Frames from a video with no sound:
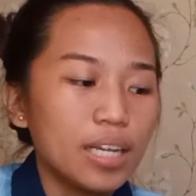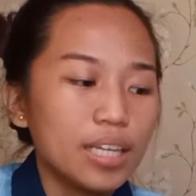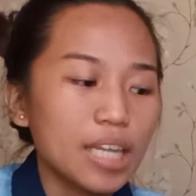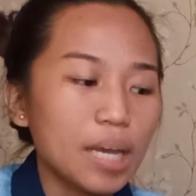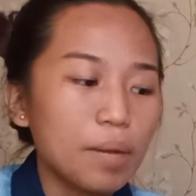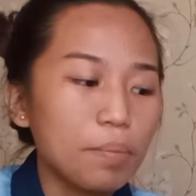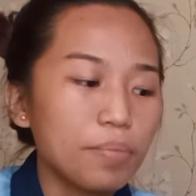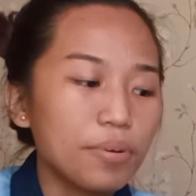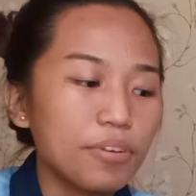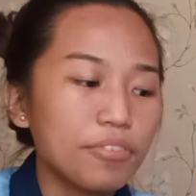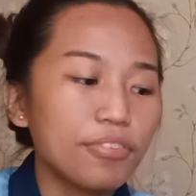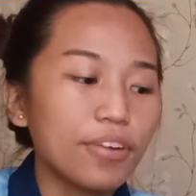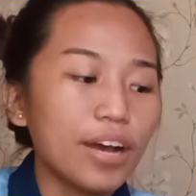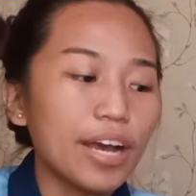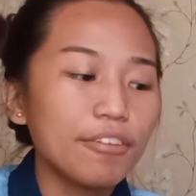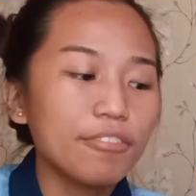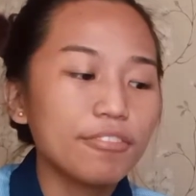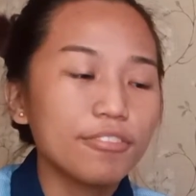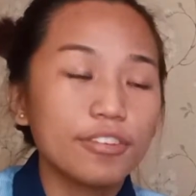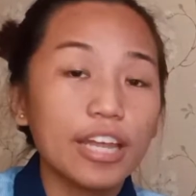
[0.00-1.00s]
Number
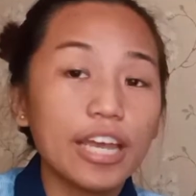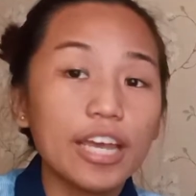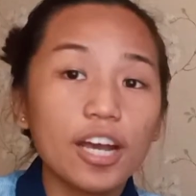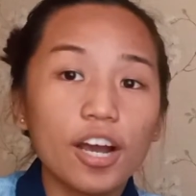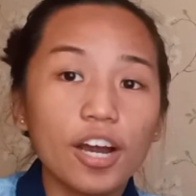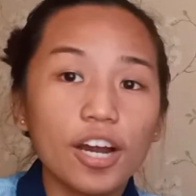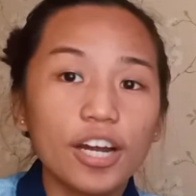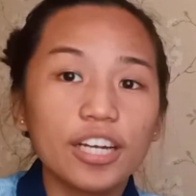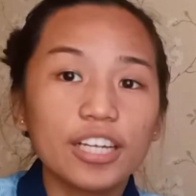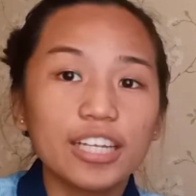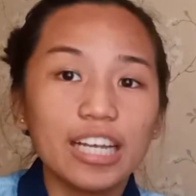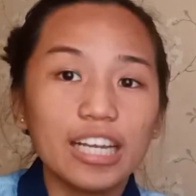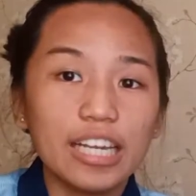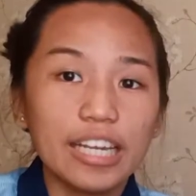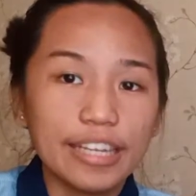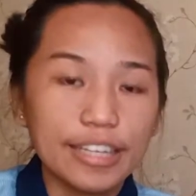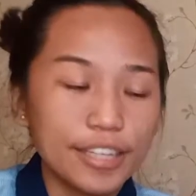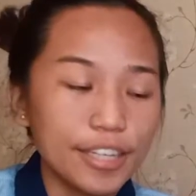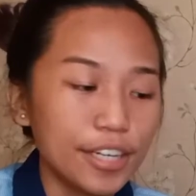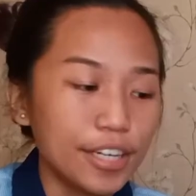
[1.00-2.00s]
5, they are the
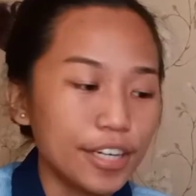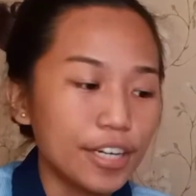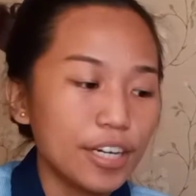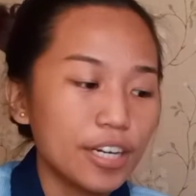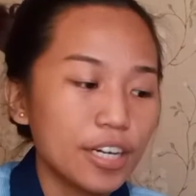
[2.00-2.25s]
leader.